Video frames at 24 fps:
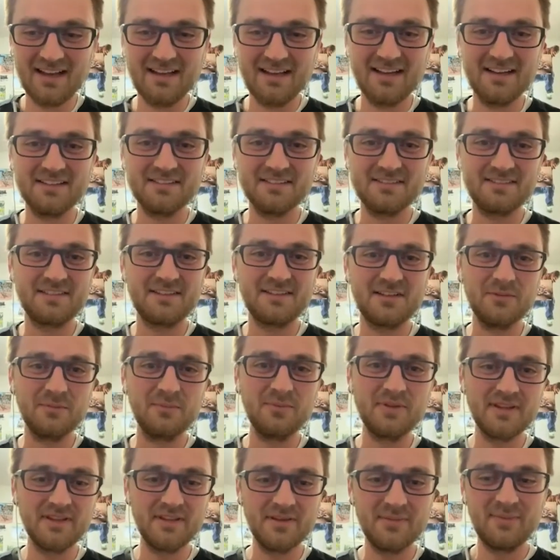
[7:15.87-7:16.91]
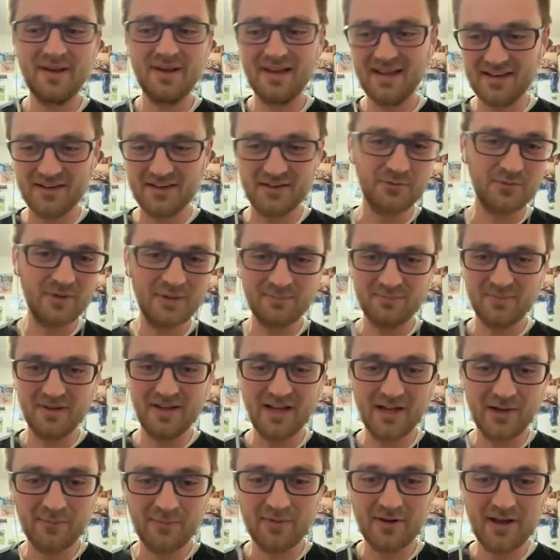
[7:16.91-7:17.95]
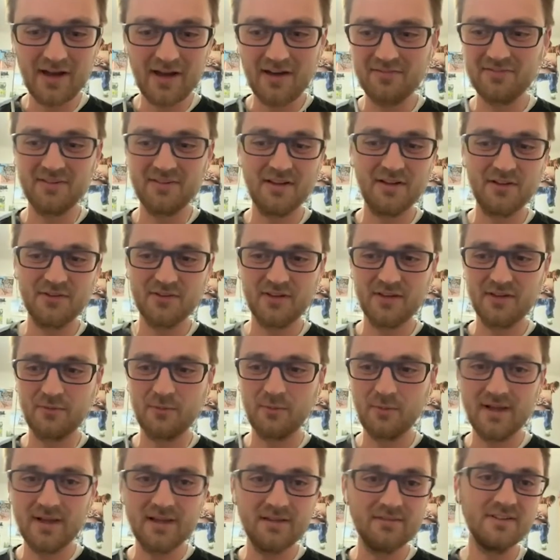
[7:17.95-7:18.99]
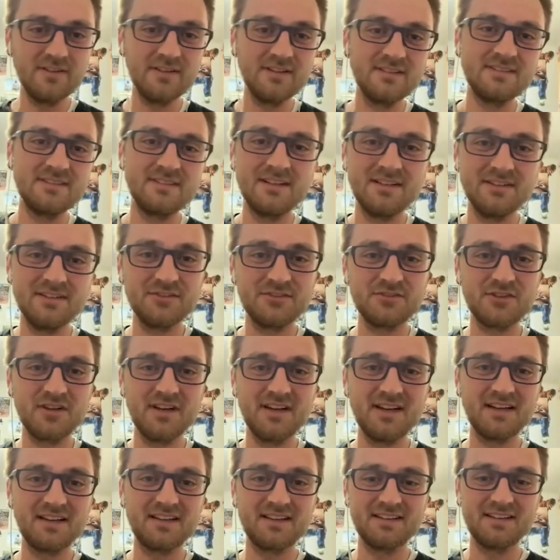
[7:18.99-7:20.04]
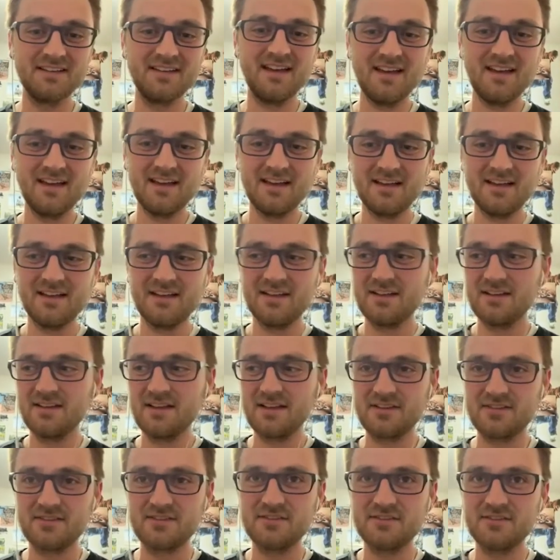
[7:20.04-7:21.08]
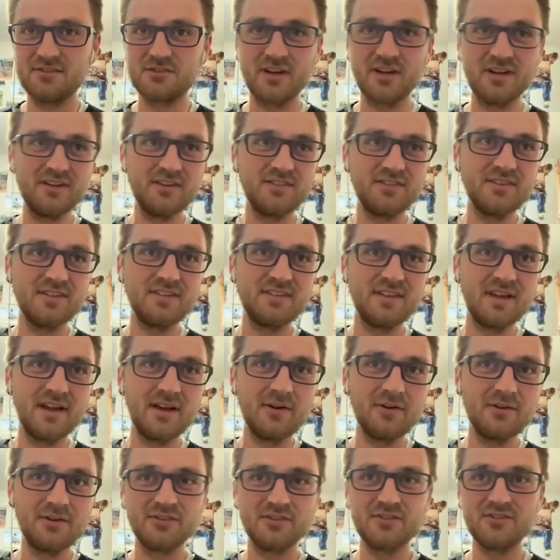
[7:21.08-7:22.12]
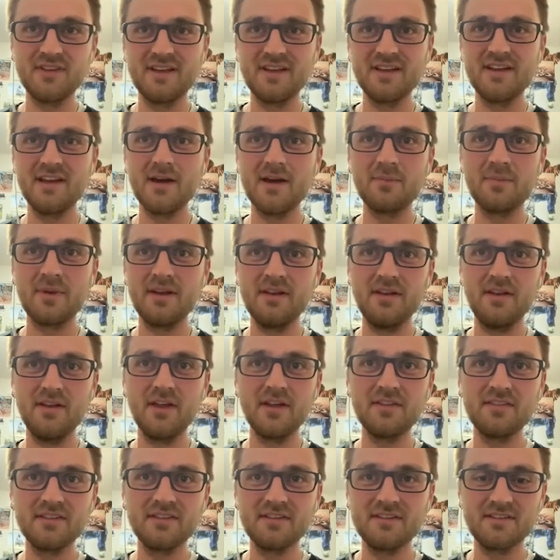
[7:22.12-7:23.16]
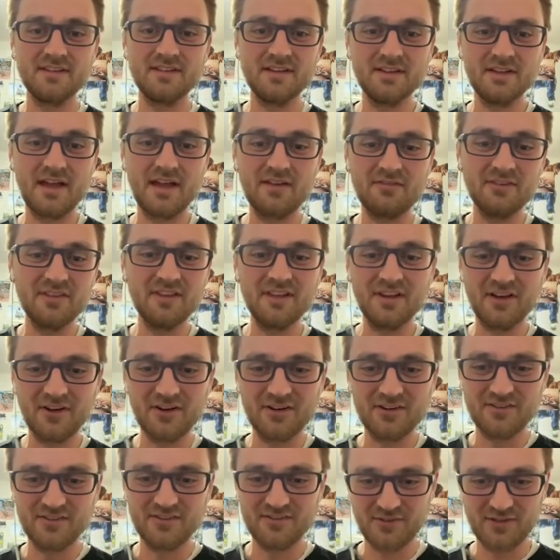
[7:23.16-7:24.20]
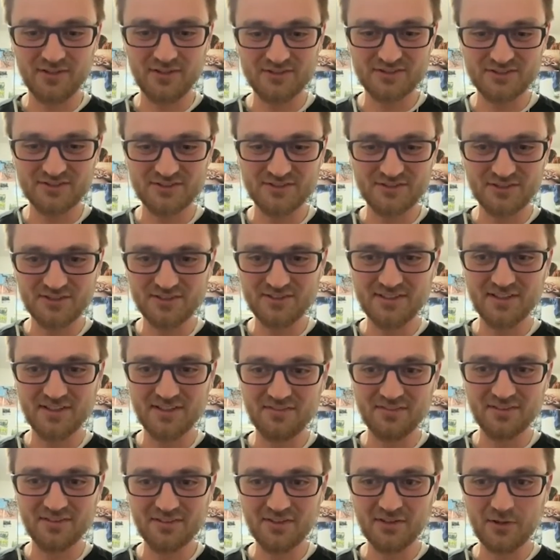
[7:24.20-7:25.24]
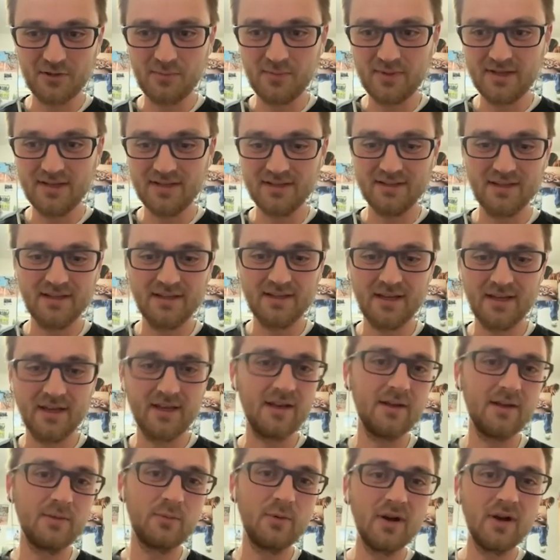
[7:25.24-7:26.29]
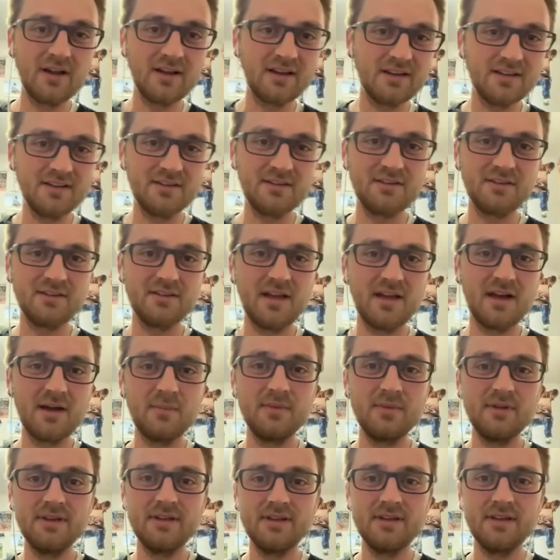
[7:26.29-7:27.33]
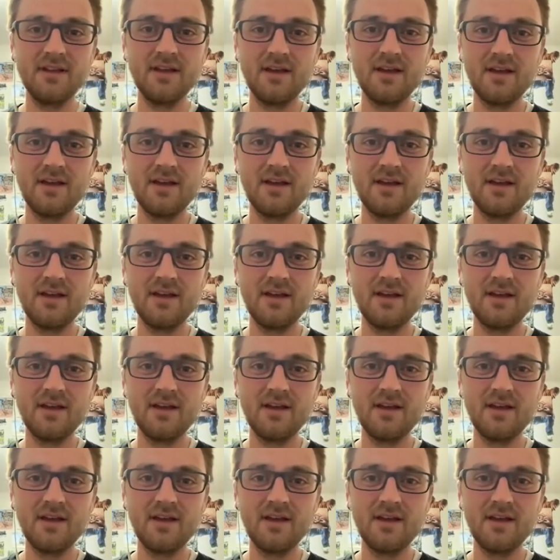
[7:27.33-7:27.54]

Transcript: I completely panicked, ripped my helmet off, and I was like waving on the track and like trying to sit down or stand up, and everything hurt. So I just stood there for a little bit, and then ended up walking into the lobby, and